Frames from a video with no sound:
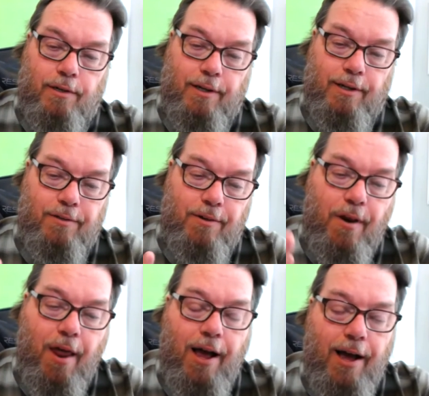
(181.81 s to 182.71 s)
is
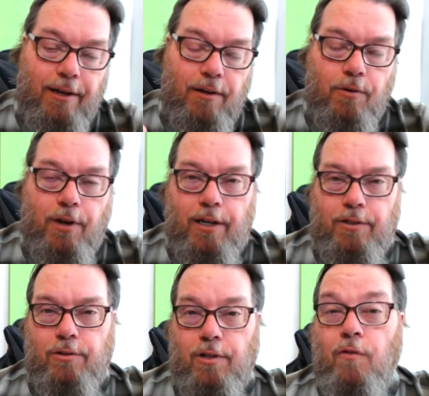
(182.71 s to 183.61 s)
nine
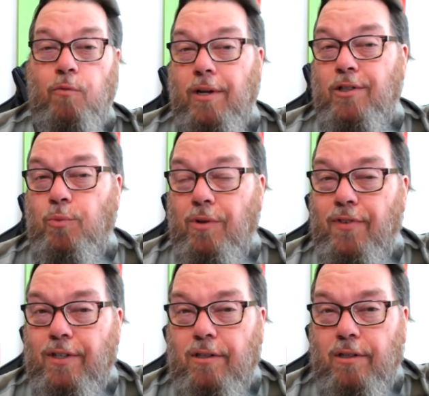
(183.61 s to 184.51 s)
locations, of which we
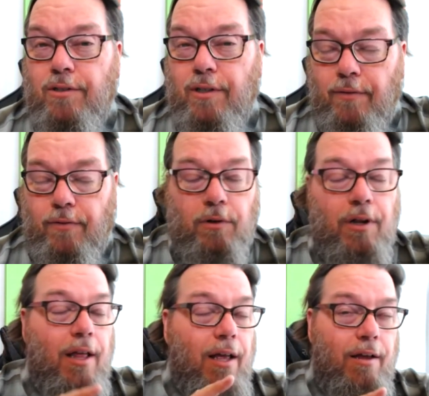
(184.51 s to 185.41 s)
visited several,
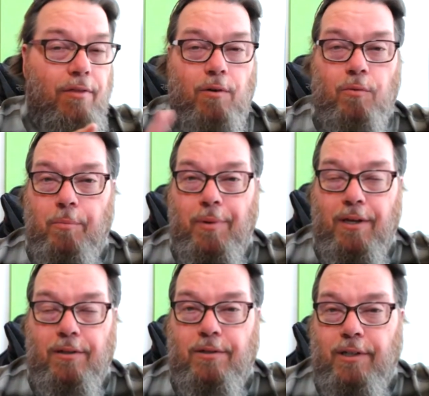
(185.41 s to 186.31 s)
and there will be a
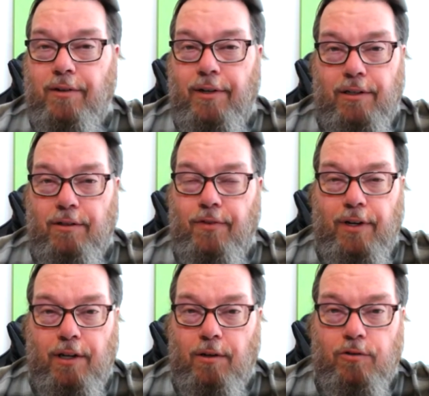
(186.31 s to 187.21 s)
series of
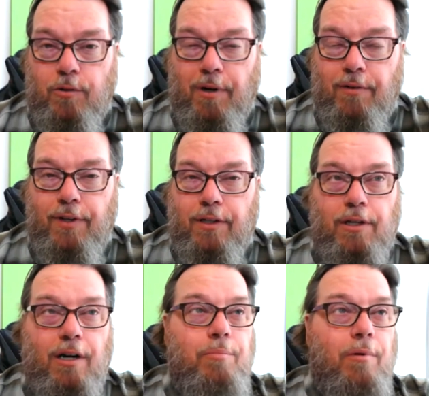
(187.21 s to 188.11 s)
videos from our visit.
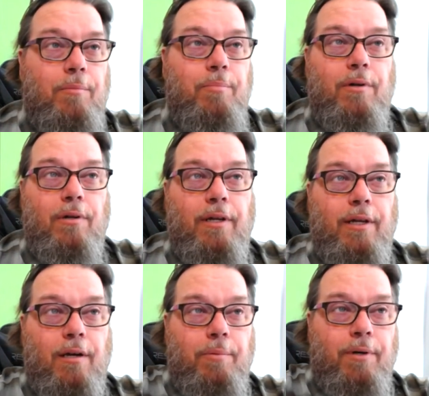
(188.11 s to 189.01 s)
I'll probably put a link
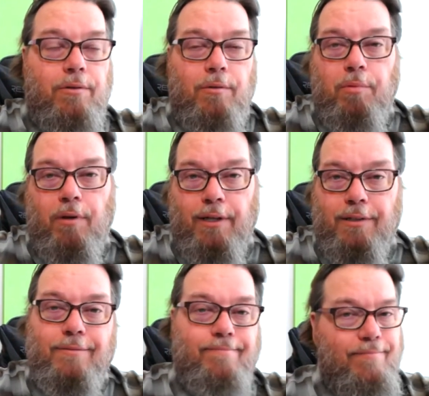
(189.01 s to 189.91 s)
up here
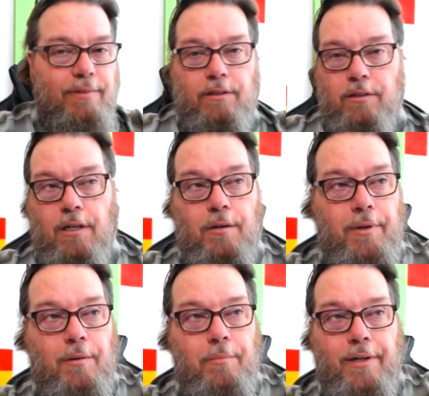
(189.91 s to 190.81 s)
someplace. It's going to be
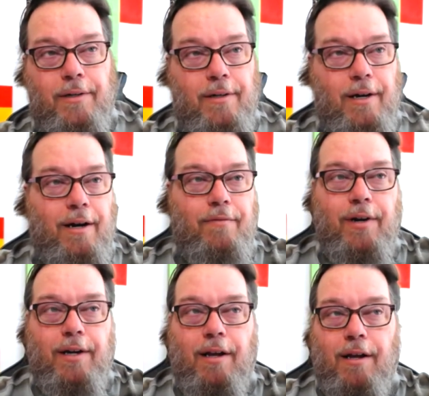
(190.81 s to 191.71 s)
up here.
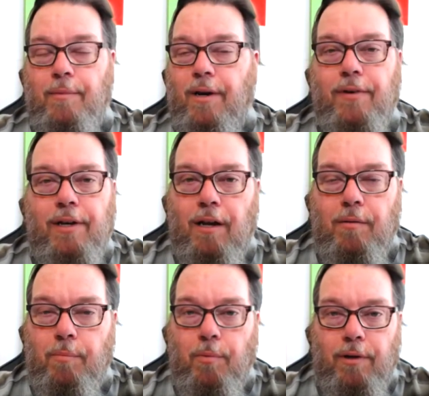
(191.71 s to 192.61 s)
Every time, every time
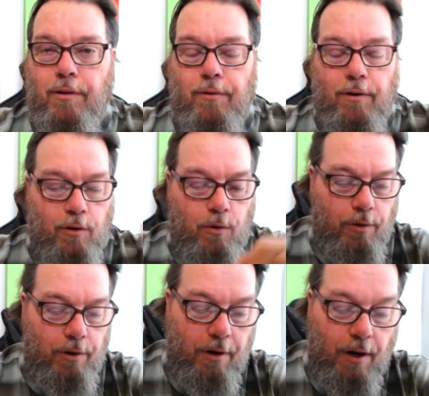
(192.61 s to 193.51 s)
I point in the wrong corner.